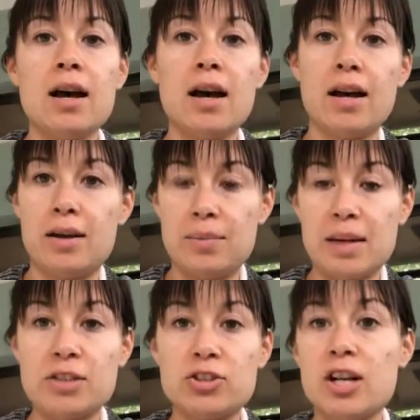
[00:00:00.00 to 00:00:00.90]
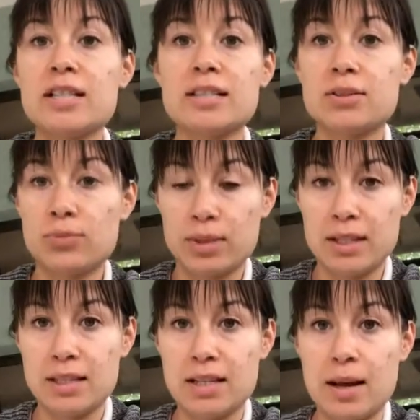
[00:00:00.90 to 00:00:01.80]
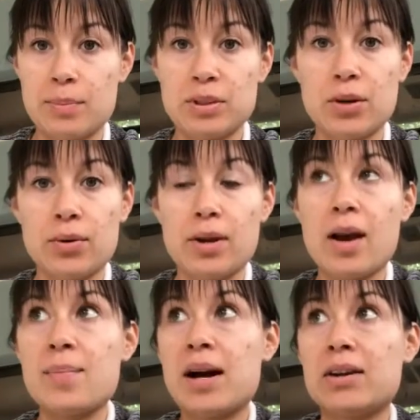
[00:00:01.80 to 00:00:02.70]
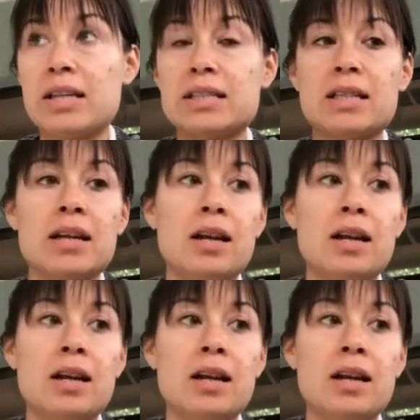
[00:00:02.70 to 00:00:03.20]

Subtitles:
I just released an episode about it,